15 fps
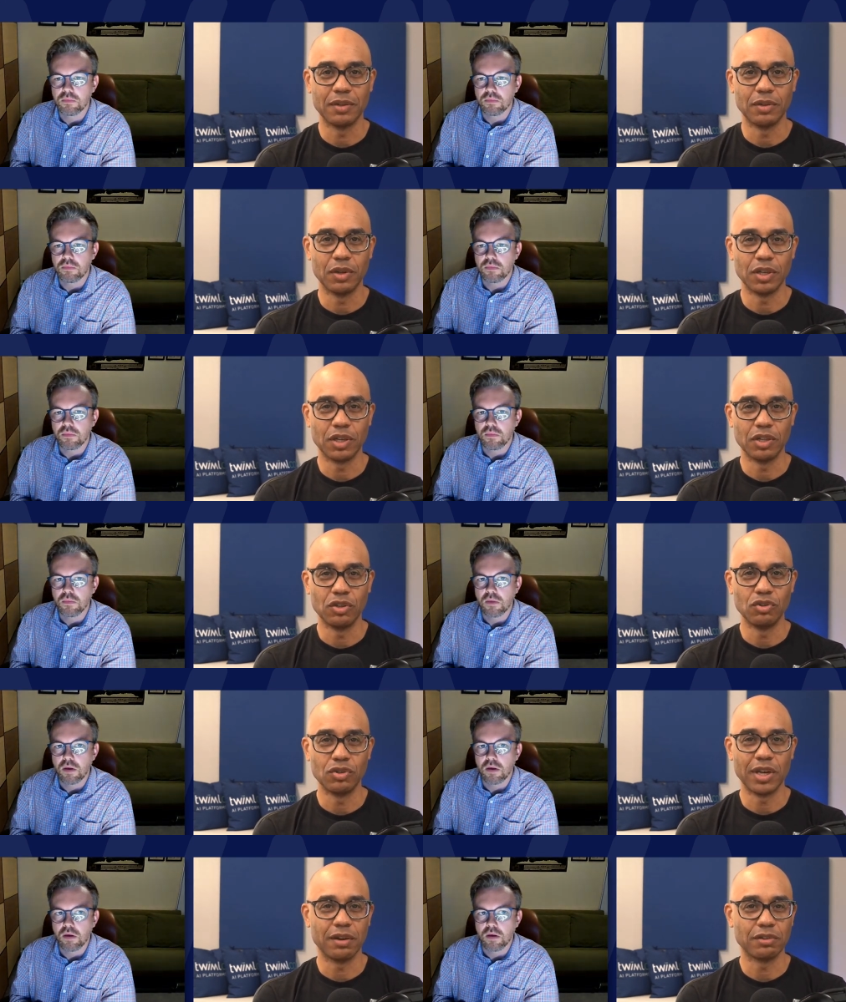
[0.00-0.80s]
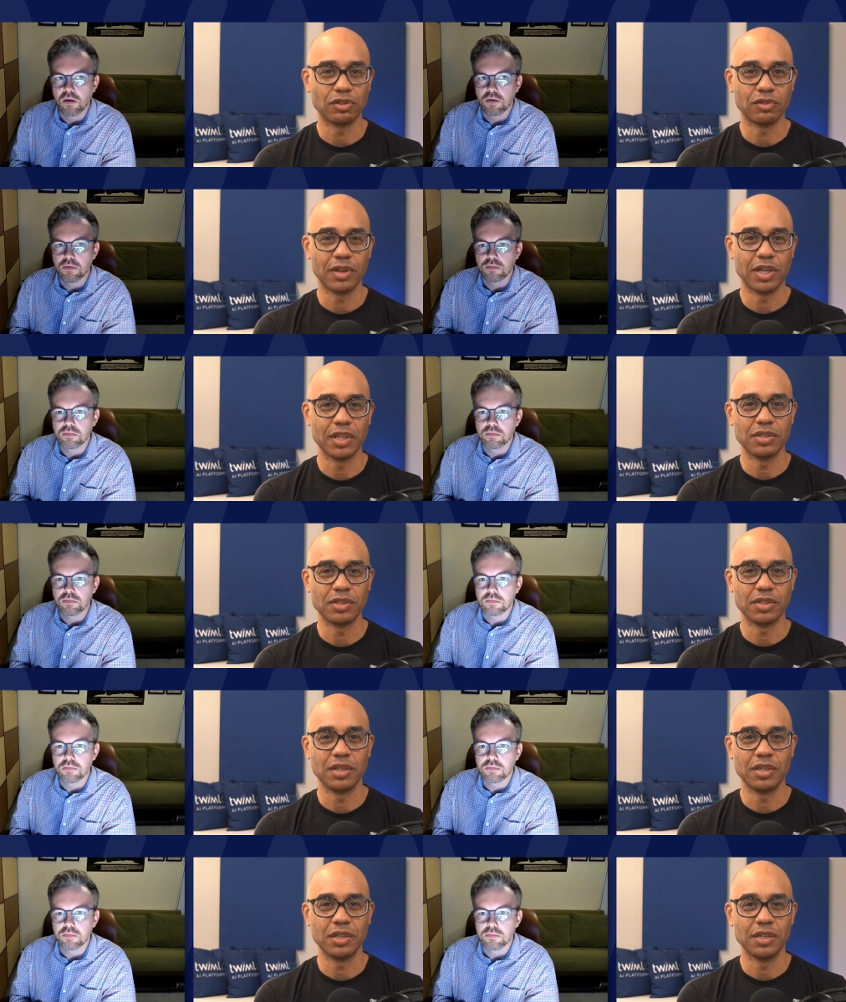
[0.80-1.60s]
Speaker 1: Uh, can you characterize
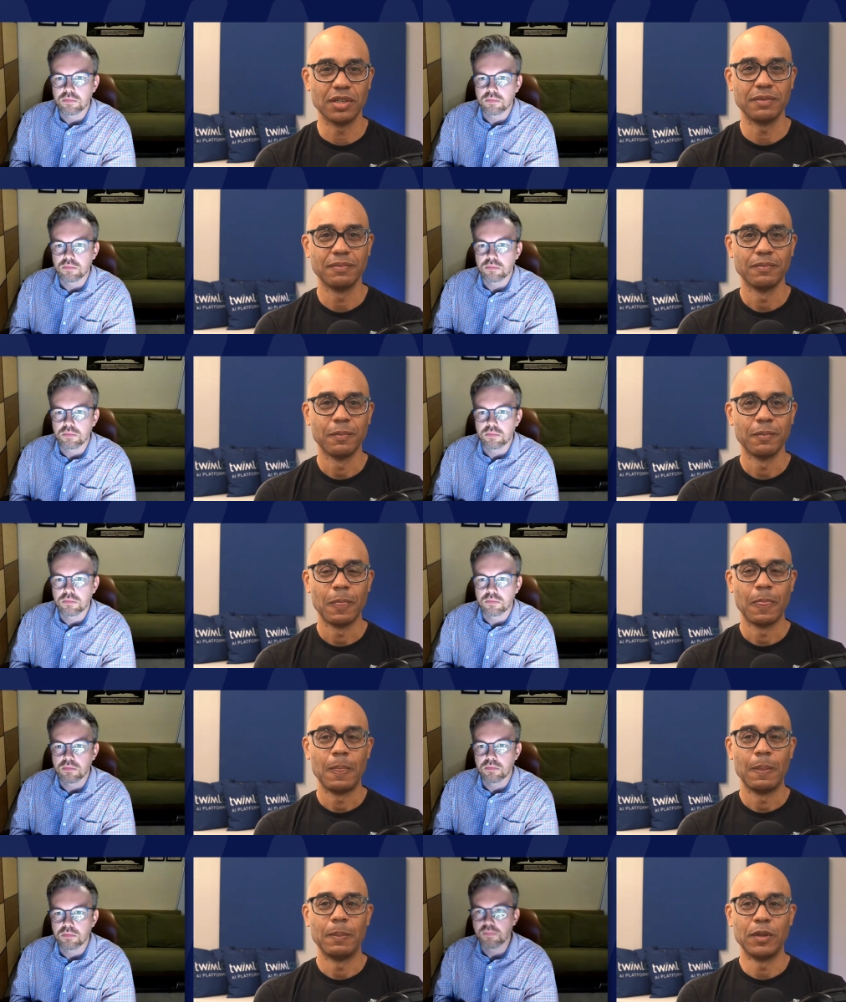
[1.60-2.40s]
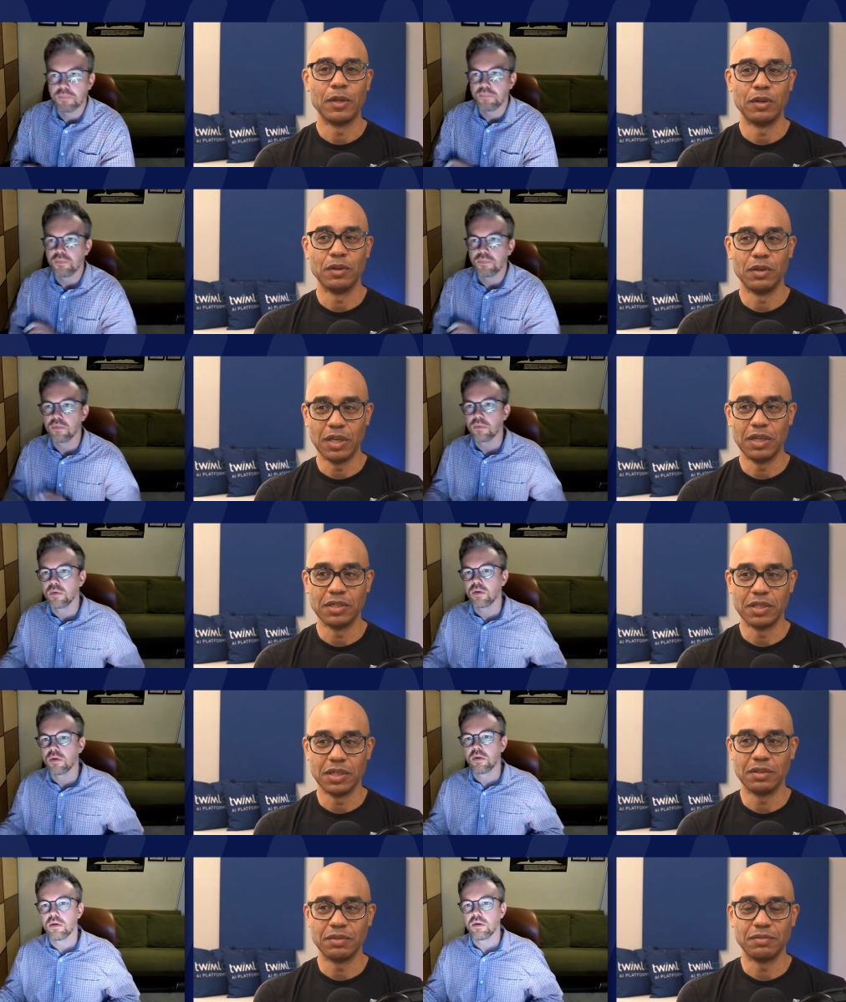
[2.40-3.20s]
the you know is
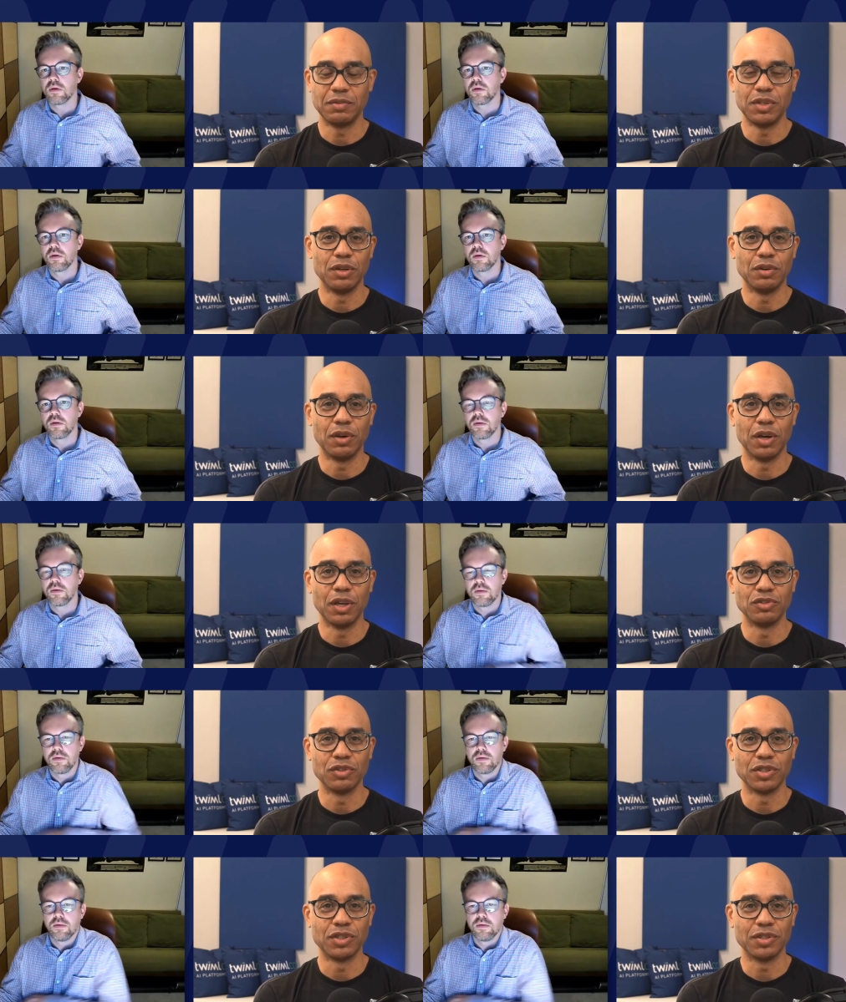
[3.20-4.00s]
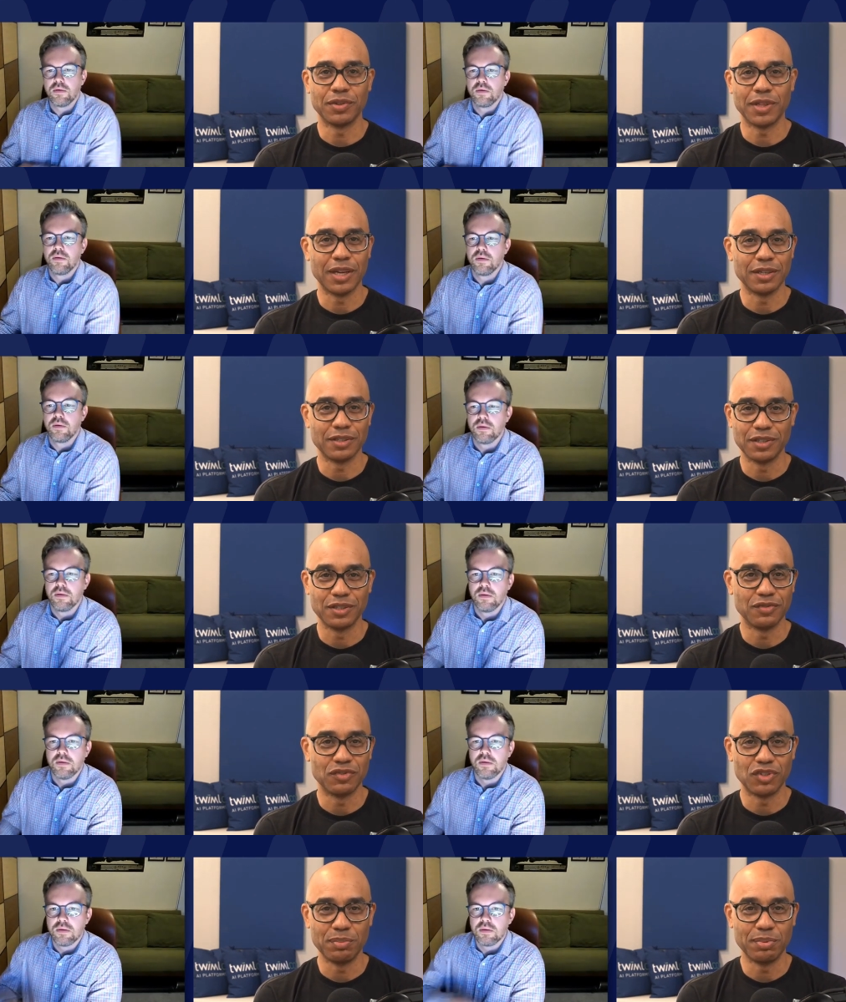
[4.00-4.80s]
it you know hundreds or thousands
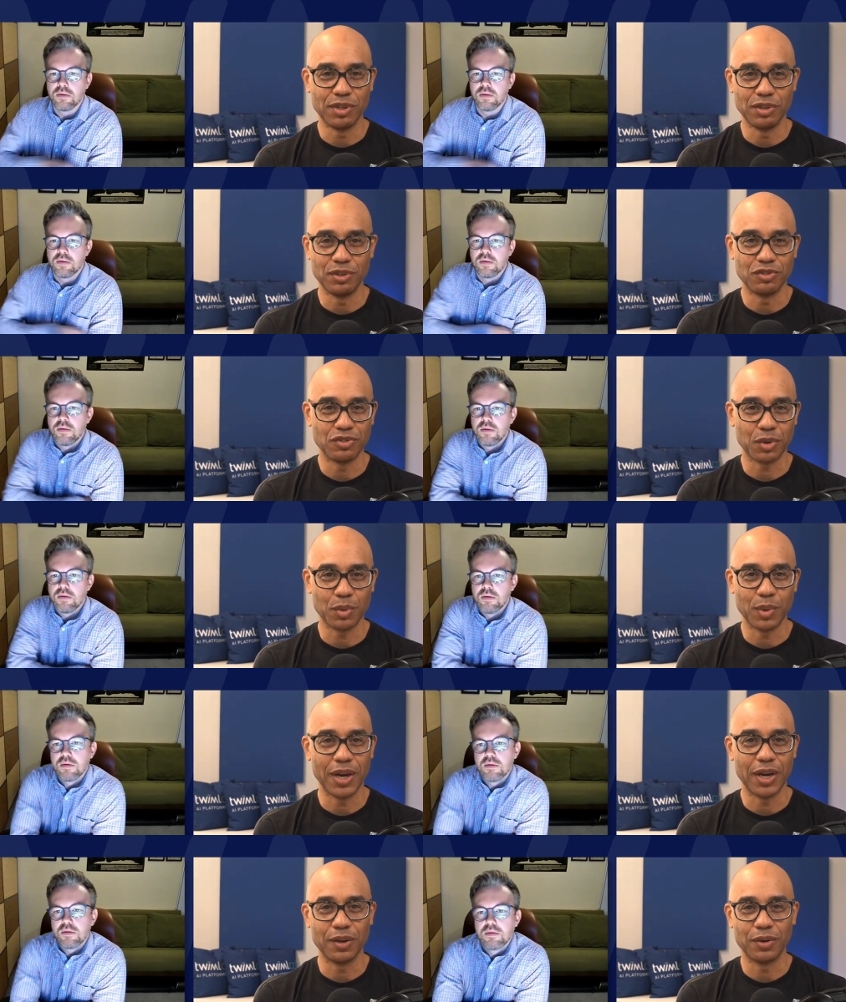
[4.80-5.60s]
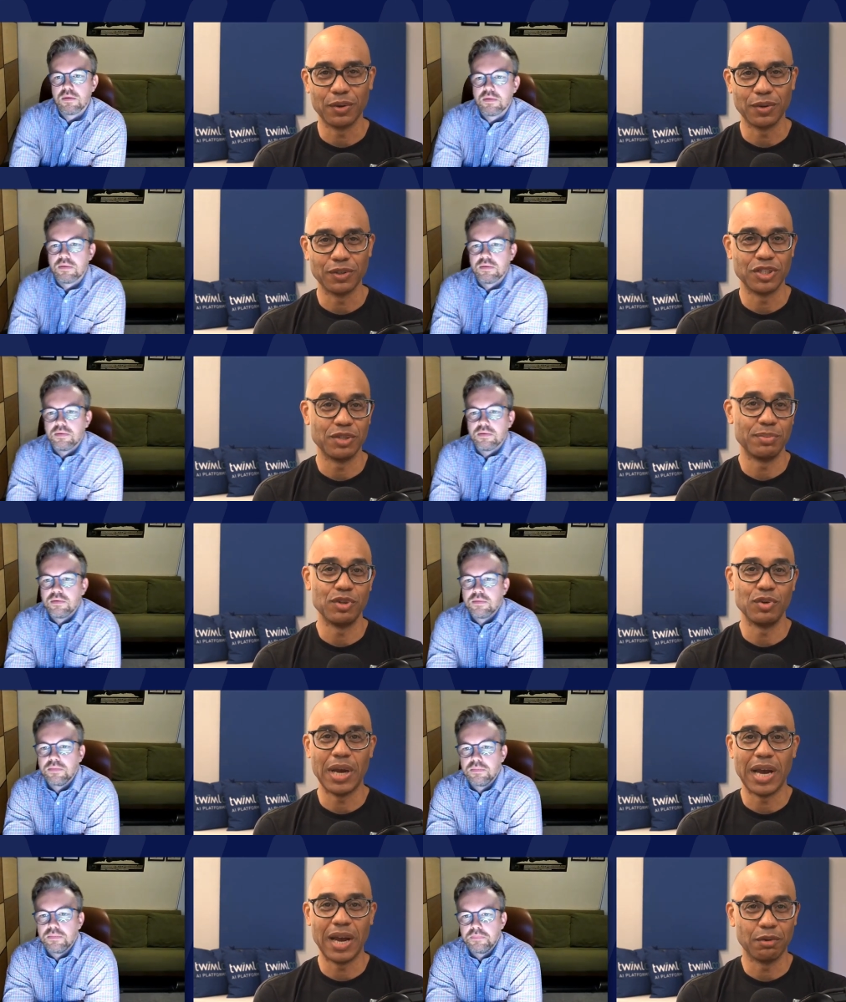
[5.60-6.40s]
of GPUs required or
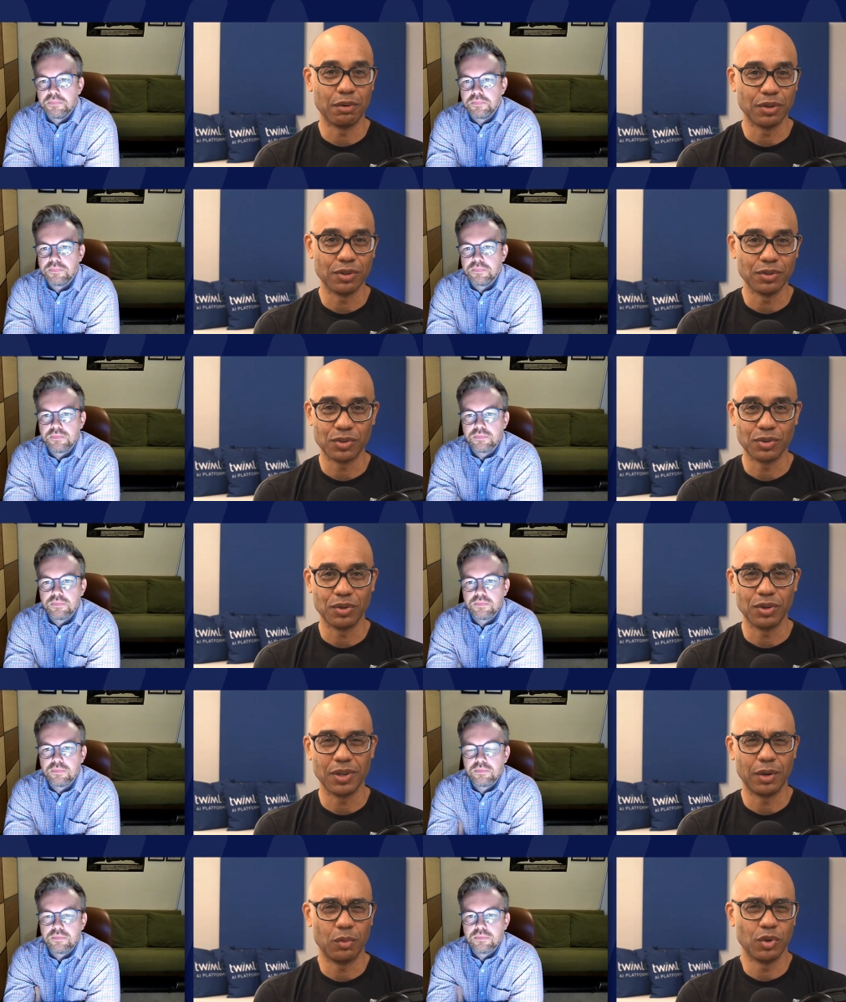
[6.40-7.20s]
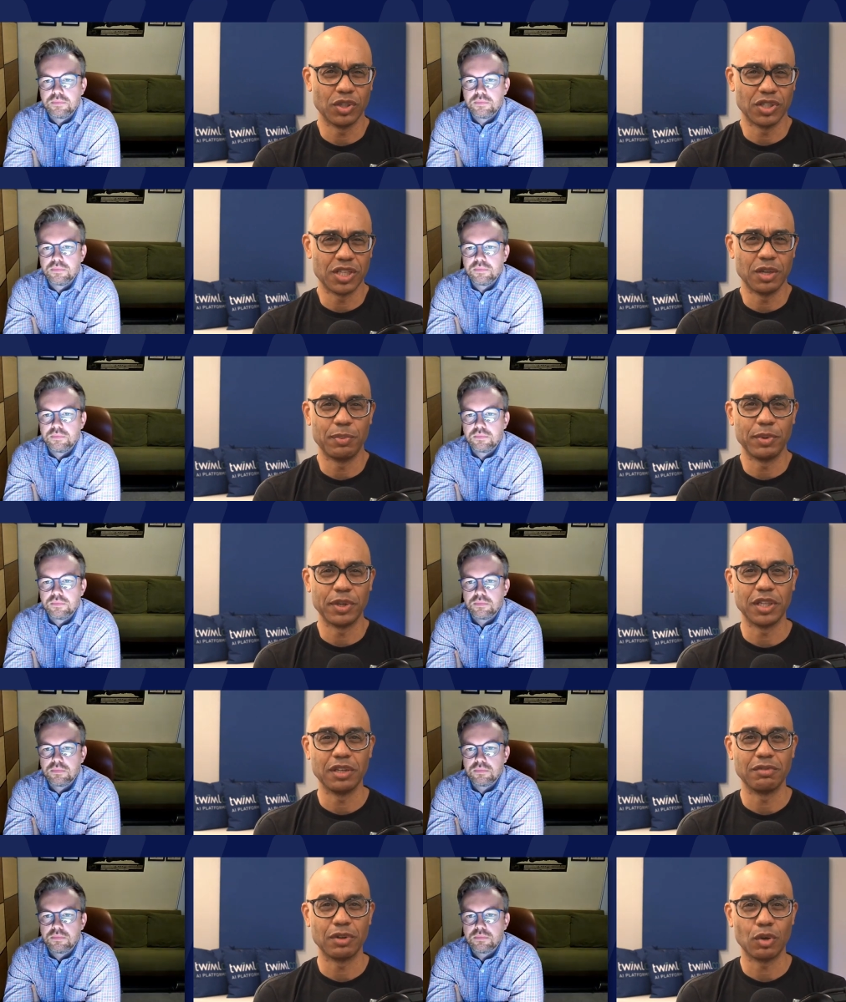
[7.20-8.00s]
GPU hours or like what's
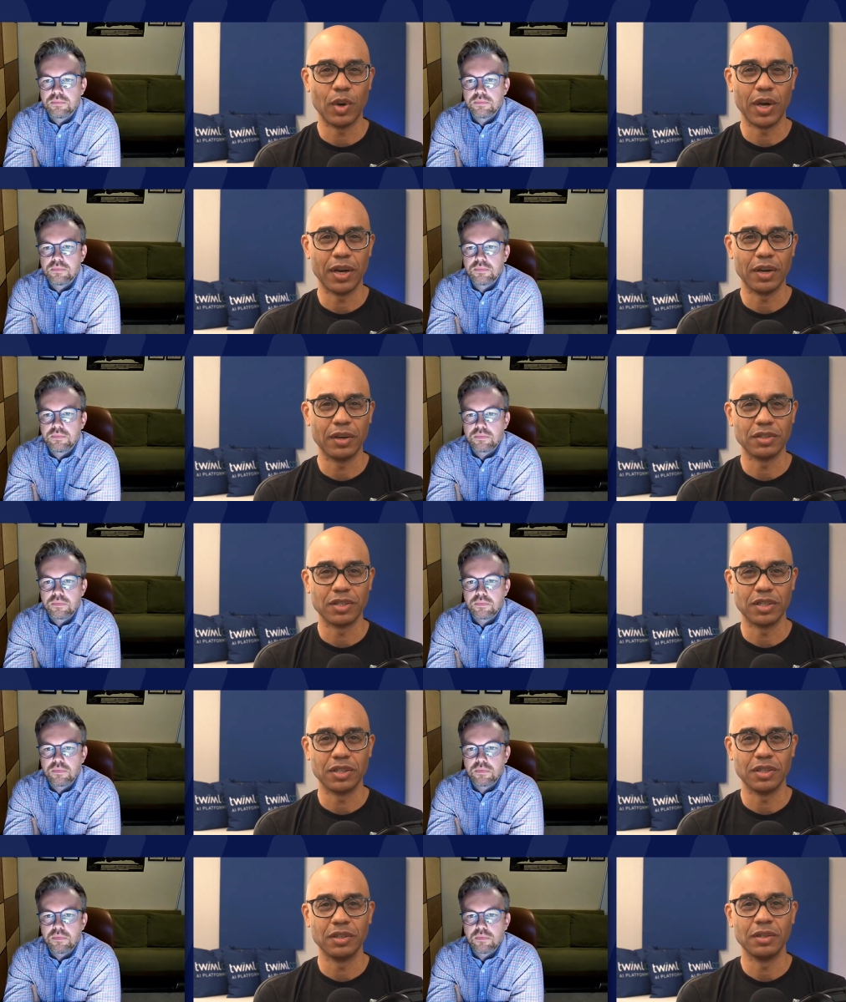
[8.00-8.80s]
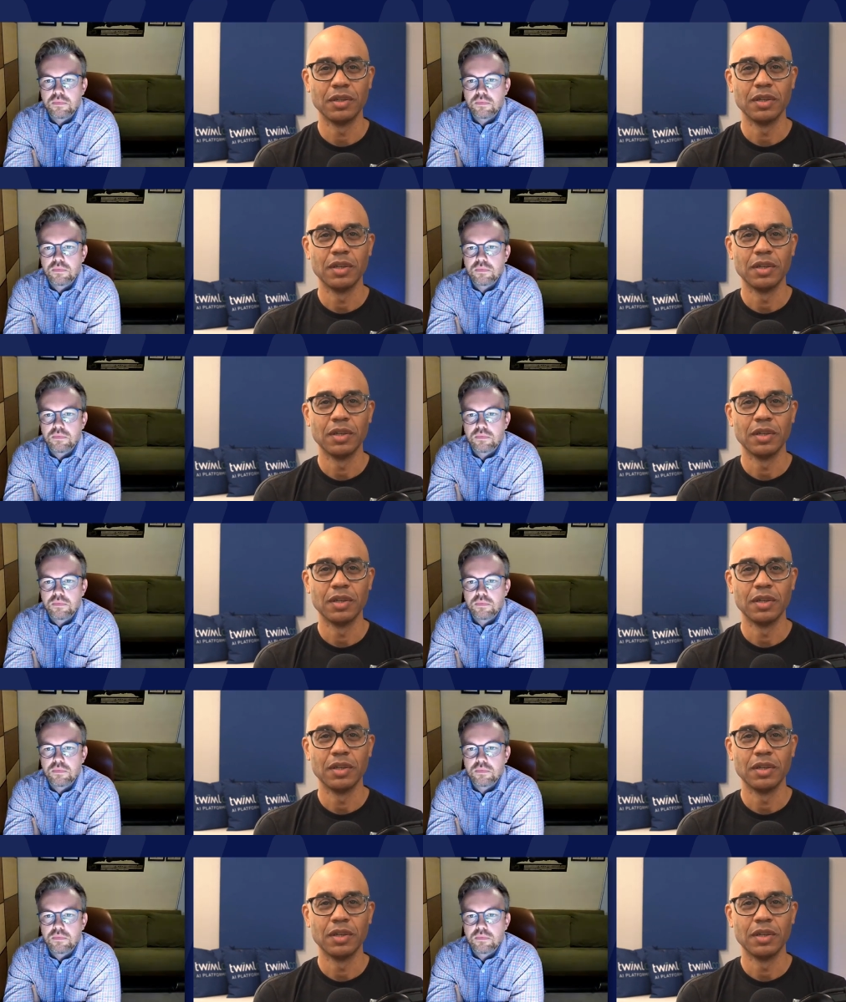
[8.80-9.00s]
typically required to